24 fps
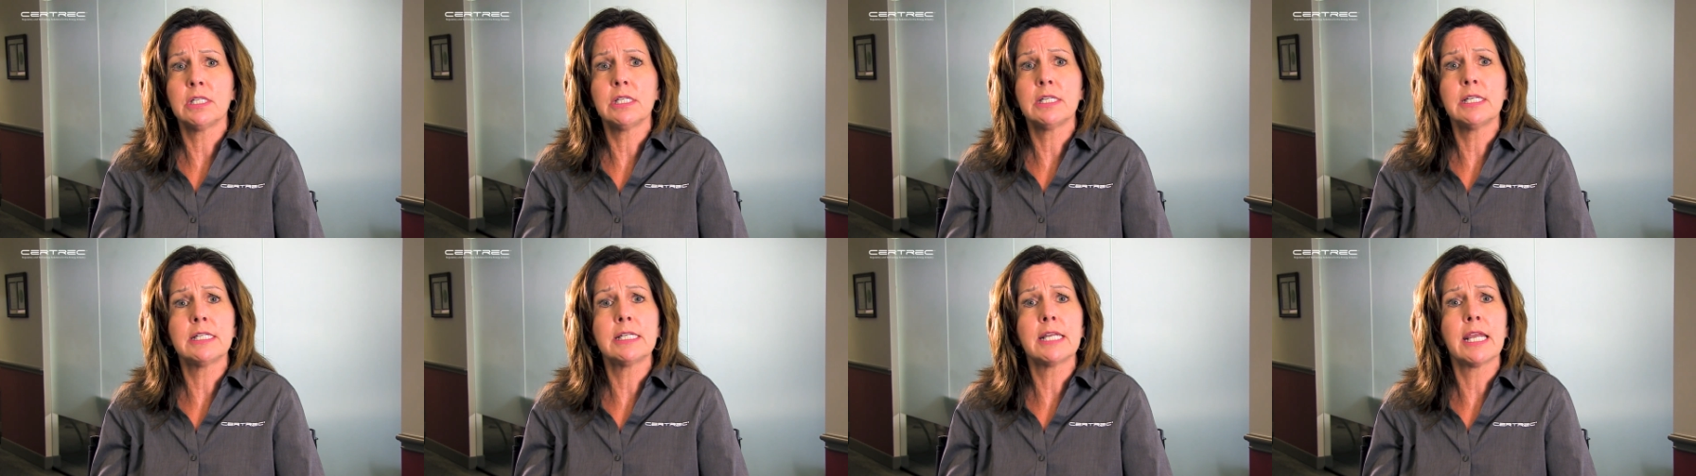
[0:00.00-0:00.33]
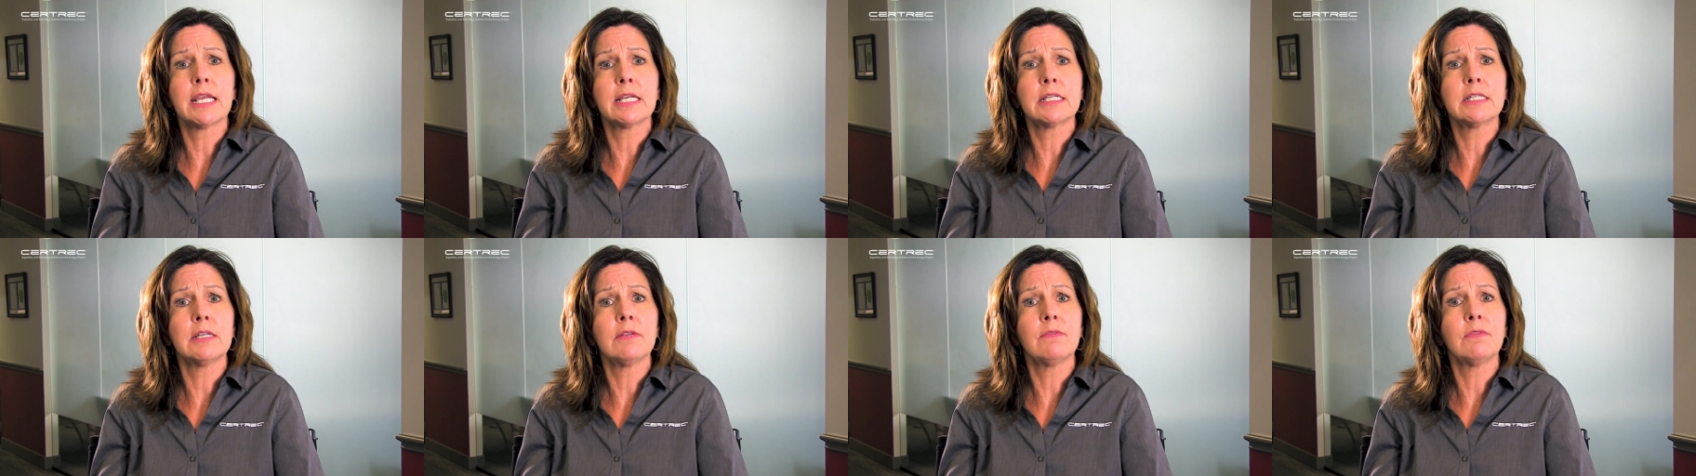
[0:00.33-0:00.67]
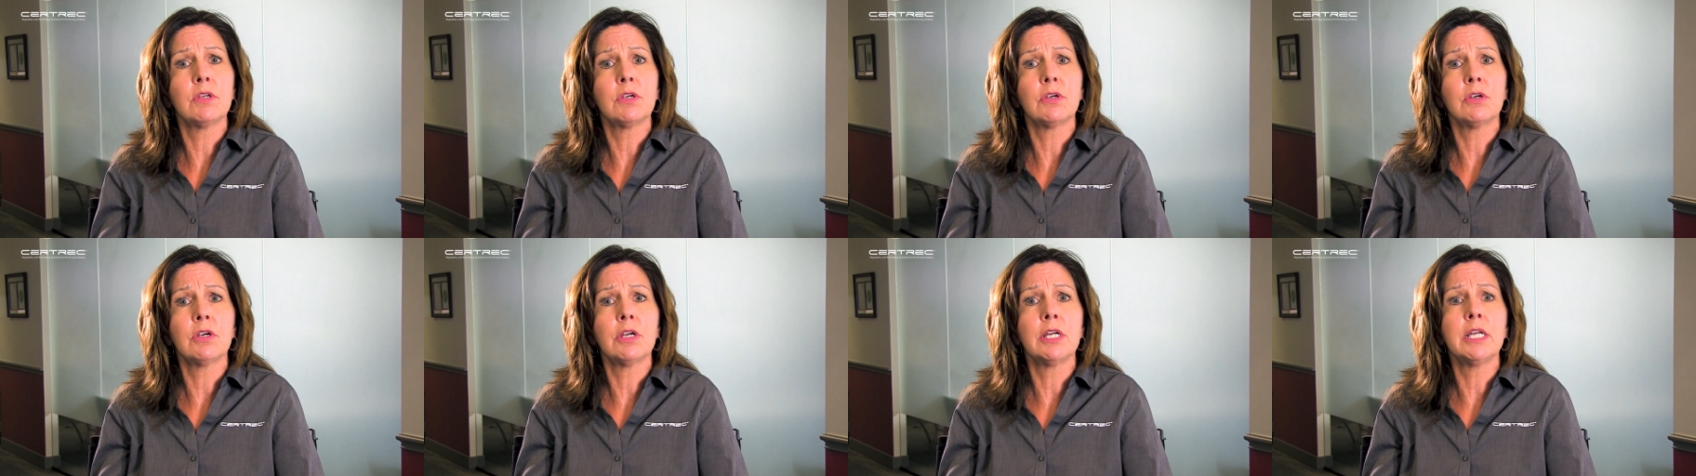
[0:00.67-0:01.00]
detect if
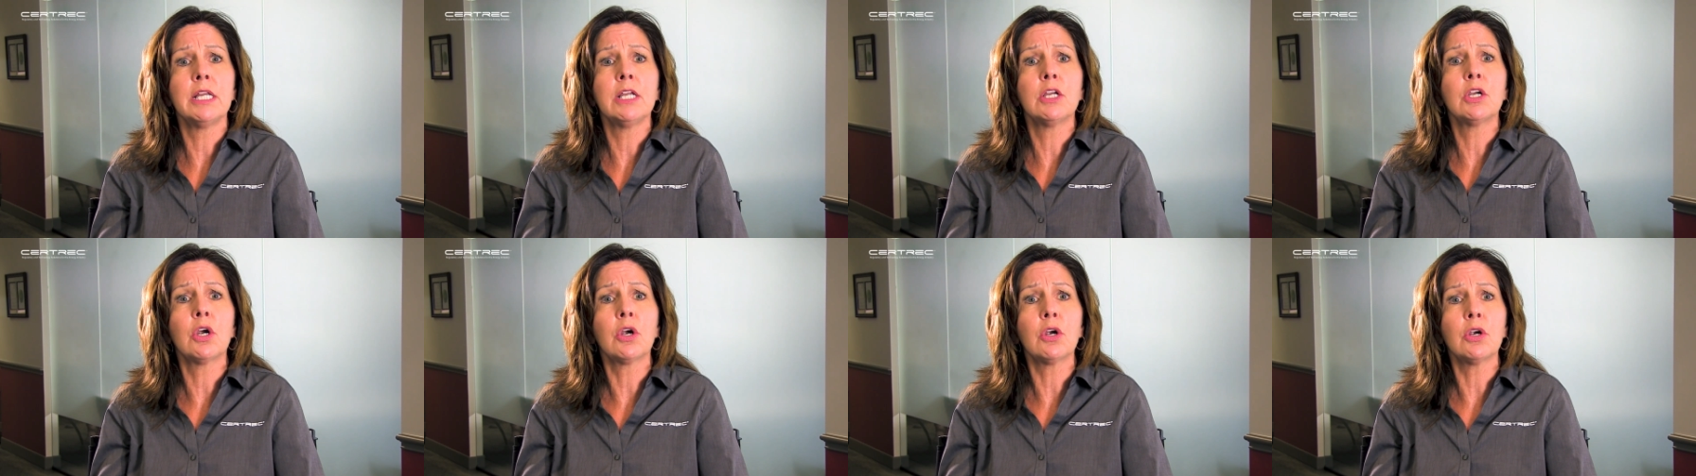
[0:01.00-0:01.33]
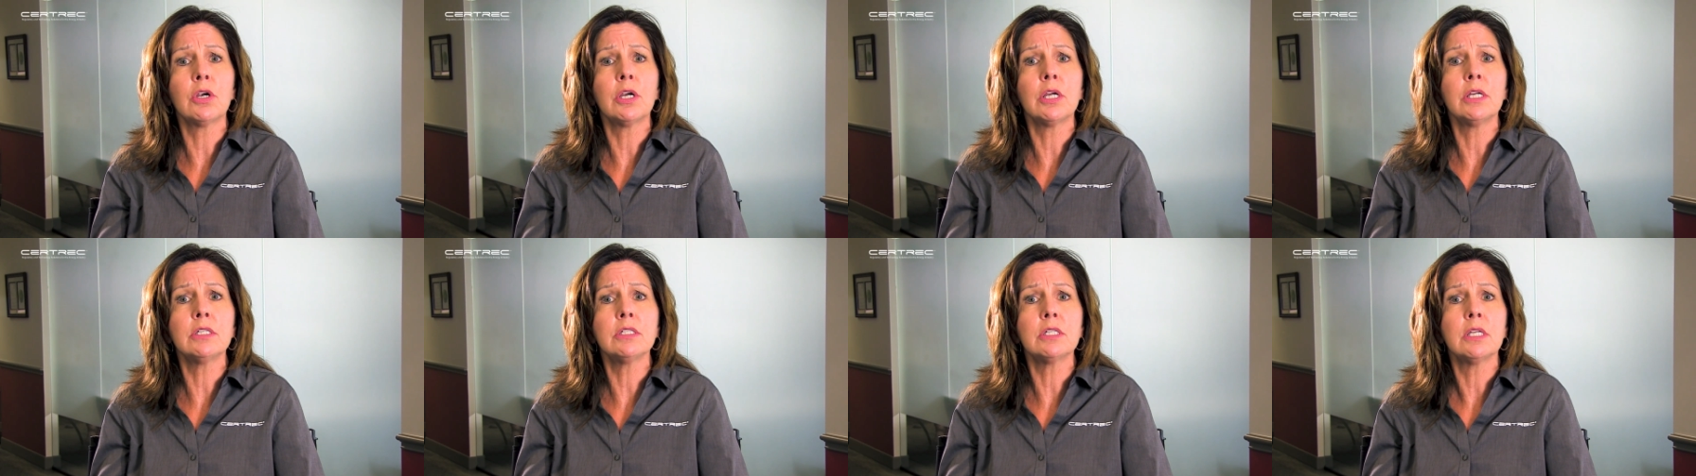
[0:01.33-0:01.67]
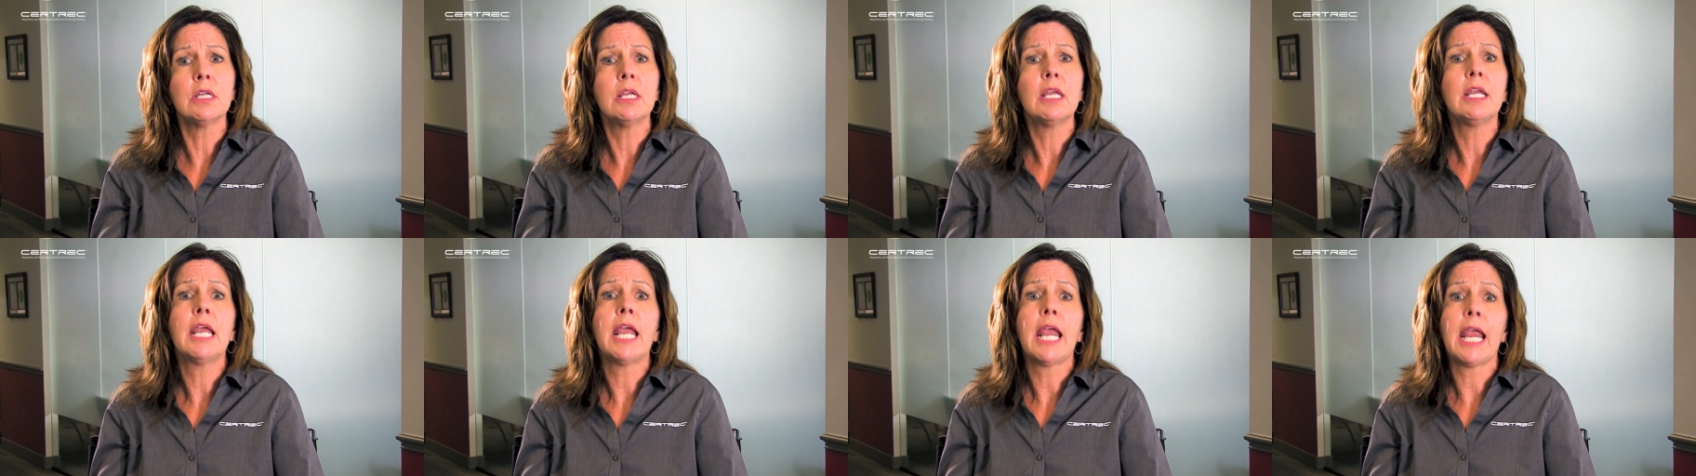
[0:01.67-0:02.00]
there are any current
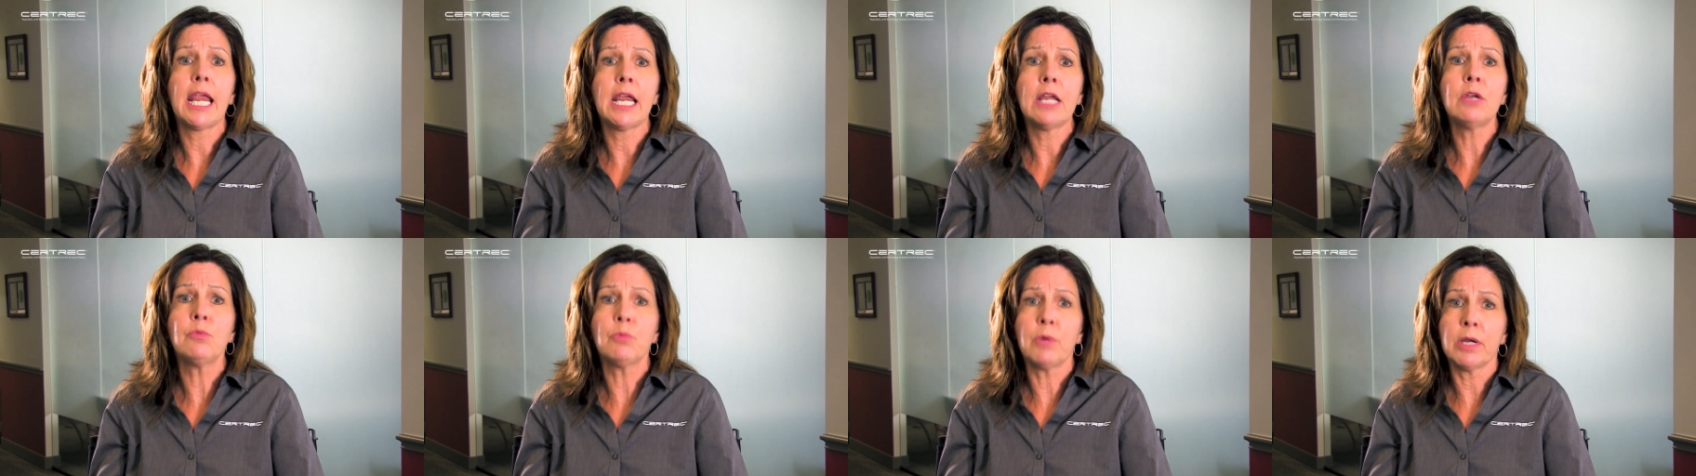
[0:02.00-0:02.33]
and